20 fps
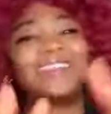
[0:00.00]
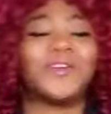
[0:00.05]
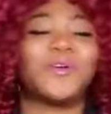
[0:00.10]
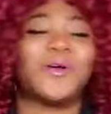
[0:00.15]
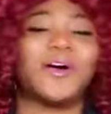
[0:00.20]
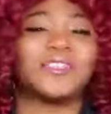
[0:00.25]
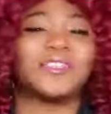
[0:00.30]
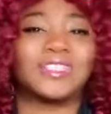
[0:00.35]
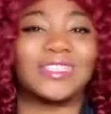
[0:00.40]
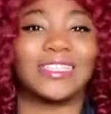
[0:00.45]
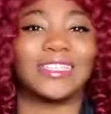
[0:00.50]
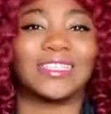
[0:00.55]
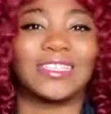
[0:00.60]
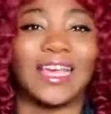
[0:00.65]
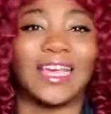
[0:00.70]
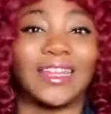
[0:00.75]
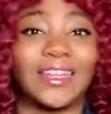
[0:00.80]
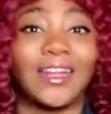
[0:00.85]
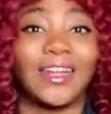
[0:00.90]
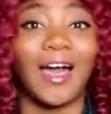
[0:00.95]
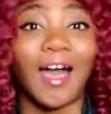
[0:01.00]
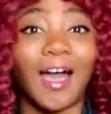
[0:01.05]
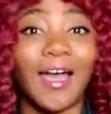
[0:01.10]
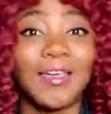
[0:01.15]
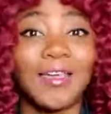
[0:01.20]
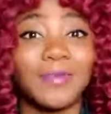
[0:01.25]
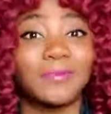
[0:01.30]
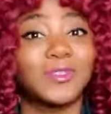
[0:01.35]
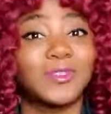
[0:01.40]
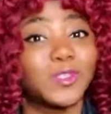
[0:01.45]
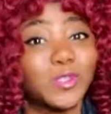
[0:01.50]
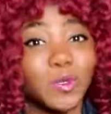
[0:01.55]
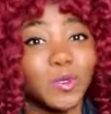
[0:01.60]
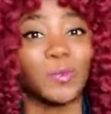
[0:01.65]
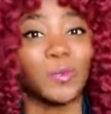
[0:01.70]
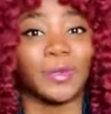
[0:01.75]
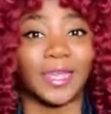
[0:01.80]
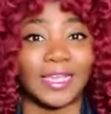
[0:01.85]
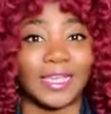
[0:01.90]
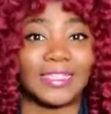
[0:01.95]
Who else is excited? I am
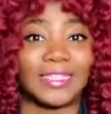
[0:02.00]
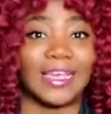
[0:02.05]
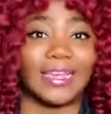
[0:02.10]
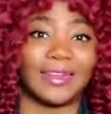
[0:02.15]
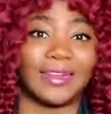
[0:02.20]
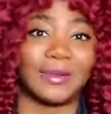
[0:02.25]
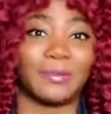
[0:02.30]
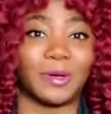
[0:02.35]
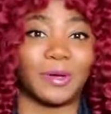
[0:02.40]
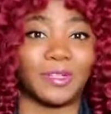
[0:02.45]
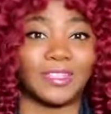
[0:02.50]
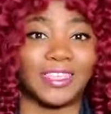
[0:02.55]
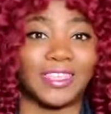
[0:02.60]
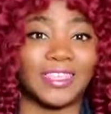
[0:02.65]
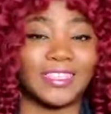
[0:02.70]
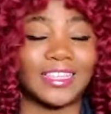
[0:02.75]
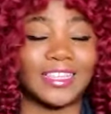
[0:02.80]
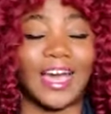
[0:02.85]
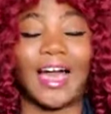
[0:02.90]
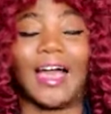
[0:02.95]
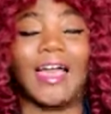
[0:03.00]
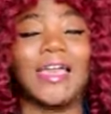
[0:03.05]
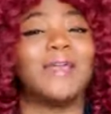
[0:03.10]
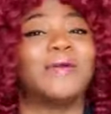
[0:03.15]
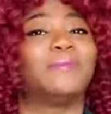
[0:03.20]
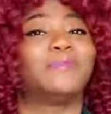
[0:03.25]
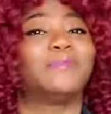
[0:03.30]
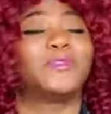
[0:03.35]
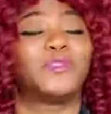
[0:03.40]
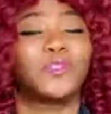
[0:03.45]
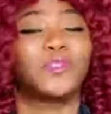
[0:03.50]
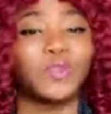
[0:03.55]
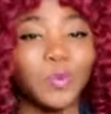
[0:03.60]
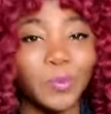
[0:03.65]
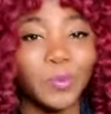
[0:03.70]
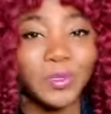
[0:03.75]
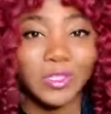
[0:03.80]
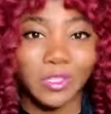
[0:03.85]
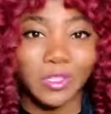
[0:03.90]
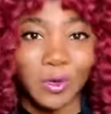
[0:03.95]
super excited about this. I am
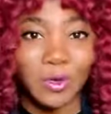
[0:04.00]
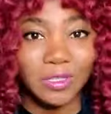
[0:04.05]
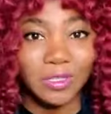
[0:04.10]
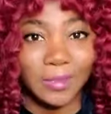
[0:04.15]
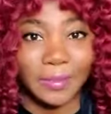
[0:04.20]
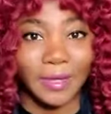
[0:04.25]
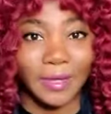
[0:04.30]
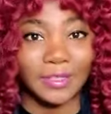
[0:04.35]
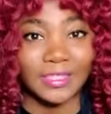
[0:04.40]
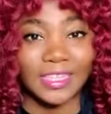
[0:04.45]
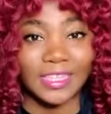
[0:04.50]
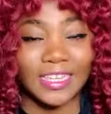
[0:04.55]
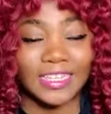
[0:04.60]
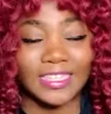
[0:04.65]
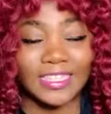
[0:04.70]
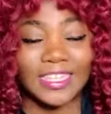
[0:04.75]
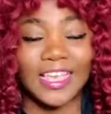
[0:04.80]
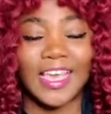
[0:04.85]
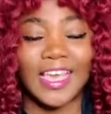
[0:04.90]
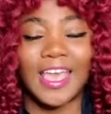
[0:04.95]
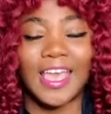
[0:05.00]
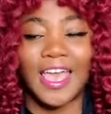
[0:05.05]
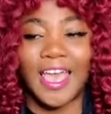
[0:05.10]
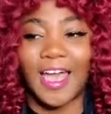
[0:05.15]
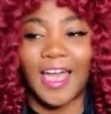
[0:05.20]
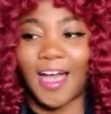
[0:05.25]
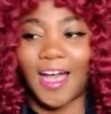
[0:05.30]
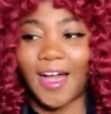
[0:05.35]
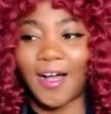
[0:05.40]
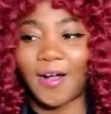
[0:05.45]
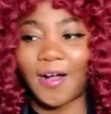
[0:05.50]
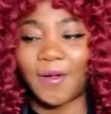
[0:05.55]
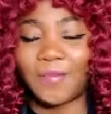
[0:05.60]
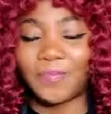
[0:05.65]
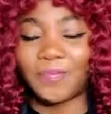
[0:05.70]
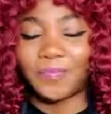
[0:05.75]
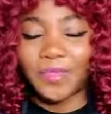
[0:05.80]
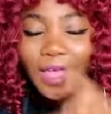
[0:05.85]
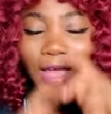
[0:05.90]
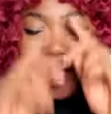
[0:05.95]
super stoked about this.
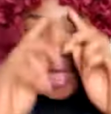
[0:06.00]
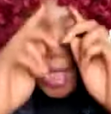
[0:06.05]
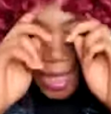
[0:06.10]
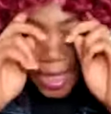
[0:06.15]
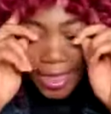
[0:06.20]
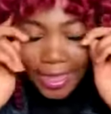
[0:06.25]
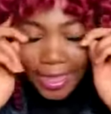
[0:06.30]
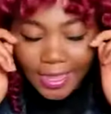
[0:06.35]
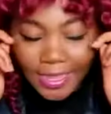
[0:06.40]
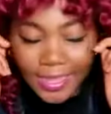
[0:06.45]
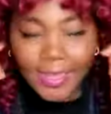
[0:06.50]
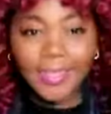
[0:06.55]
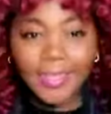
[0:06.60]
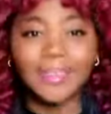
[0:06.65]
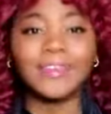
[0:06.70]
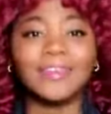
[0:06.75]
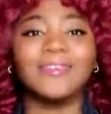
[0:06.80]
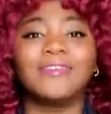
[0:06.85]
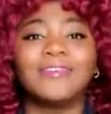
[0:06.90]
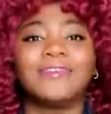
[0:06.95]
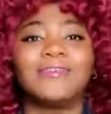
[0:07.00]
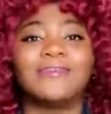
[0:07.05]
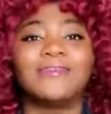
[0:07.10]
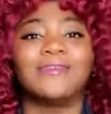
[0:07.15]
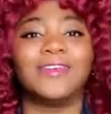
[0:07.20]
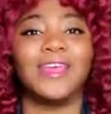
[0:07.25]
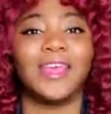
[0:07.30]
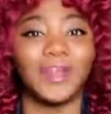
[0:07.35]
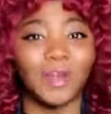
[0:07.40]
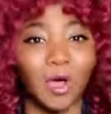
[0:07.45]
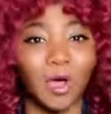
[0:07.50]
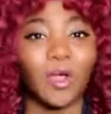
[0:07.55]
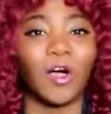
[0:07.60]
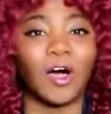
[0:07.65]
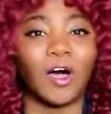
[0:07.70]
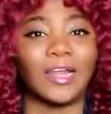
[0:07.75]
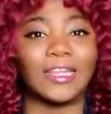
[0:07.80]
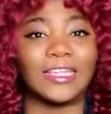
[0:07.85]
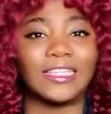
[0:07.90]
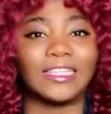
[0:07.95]
I, in all
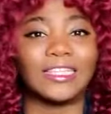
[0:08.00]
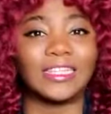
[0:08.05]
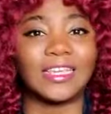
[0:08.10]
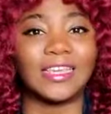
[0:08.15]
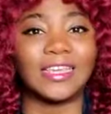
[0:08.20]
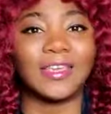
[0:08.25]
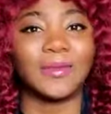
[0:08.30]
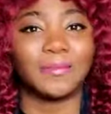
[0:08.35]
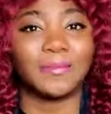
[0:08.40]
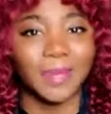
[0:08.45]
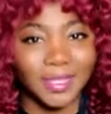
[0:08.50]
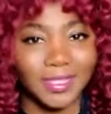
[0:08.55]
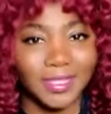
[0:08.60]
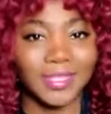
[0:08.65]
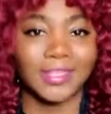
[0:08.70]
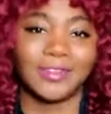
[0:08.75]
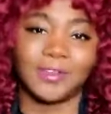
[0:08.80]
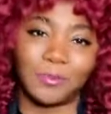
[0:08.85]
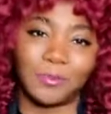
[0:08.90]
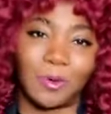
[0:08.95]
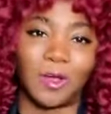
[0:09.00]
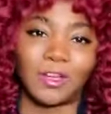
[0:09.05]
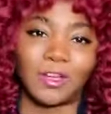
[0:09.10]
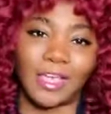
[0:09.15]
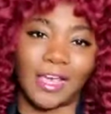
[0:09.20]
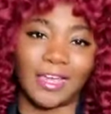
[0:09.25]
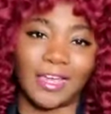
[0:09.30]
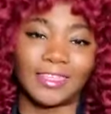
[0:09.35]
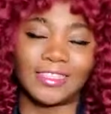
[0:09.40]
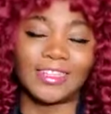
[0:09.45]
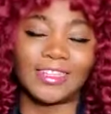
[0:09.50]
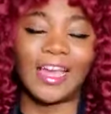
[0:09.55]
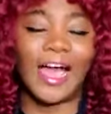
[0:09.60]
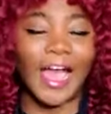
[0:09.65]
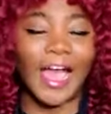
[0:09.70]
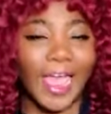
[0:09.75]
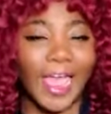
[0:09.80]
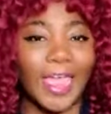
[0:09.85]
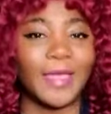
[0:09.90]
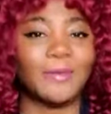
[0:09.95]
honesty, missed the podcast.
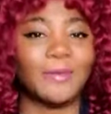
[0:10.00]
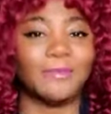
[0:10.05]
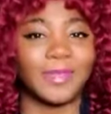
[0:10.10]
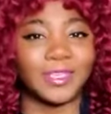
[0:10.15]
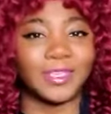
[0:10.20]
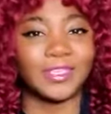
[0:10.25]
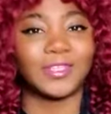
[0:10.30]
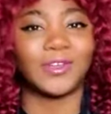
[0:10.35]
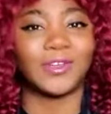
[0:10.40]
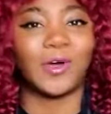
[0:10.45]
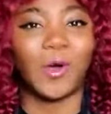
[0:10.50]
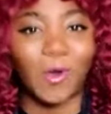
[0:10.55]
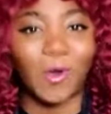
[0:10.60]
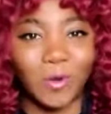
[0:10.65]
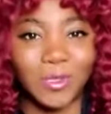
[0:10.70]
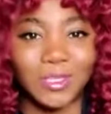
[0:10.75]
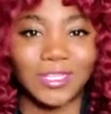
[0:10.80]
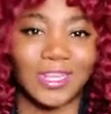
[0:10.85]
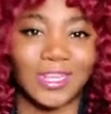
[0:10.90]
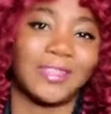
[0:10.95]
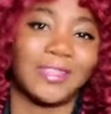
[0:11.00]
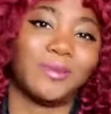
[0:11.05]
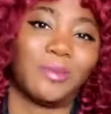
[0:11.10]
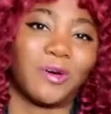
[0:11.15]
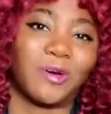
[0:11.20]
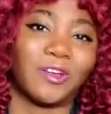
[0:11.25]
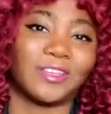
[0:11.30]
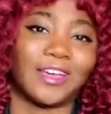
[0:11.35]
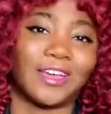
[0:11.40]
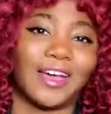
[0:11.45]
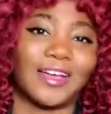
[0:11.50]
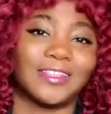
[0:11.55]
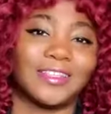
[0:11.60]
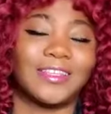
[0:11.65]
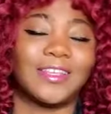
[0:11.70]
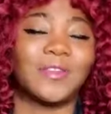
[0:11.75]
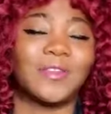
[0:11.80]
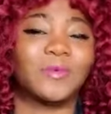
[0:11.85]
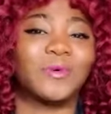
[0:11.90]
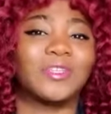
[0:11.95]
I missed hosting the
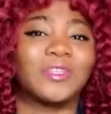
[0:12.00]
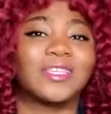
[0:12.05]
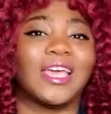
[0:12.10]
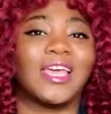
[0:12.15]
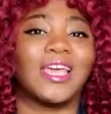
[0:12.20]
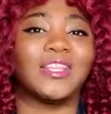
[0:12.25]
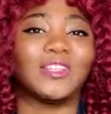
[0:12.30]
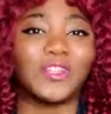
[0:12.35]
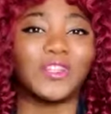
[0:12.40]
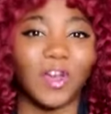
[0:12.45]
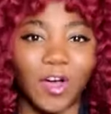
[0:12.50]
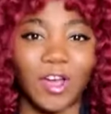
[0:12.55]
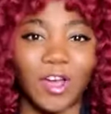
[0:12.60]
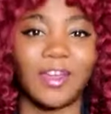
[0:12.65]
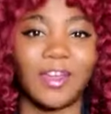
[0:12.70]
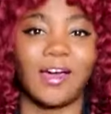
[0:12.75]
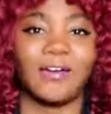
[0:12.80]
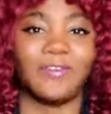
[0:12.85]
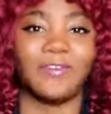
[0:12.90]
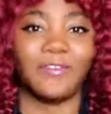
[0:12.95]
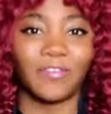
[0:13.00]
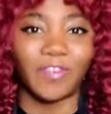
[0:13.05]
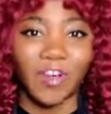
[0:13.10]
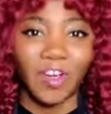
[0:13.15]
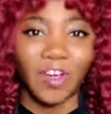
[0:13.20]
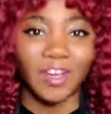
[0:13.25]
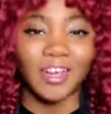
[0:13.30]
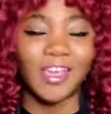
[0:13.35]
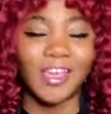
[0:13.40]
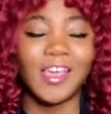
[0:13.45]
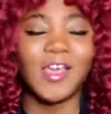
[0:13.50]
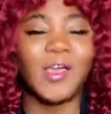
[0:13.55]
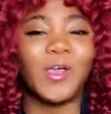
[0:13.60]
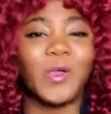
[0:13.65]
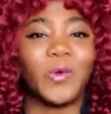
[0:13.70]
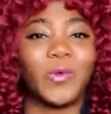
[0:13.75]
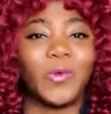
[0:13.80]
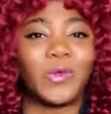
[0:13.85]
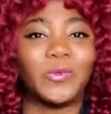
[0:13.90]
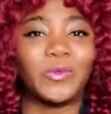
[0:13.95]
podcast. It was a ton of fun
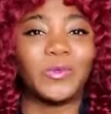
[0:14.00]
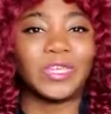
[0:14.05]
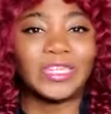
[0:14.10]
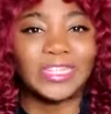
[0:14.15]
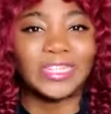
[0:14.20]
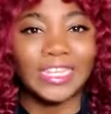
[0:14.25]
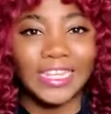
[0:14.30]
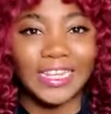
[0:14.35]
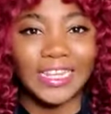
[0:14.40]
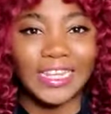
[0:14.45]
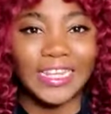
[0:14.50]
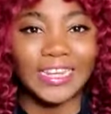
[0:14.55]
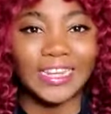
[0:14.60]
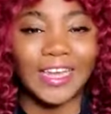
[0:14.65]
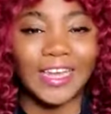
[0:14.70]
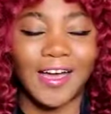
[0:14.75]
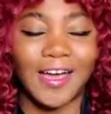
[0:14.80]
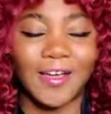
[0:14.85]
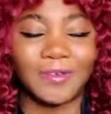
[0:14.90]
when we did it